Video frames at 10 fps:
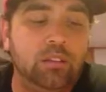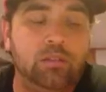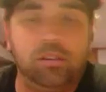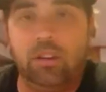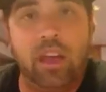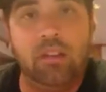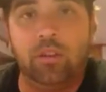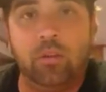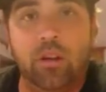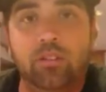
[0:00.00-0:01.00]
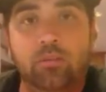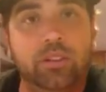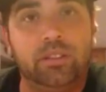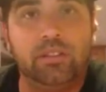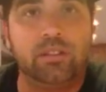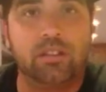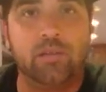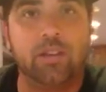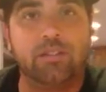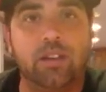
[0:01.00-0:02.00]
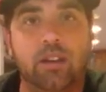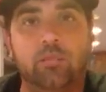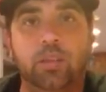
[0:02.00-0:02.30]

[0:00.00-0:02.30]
or you can if you want to, but that's just not my style.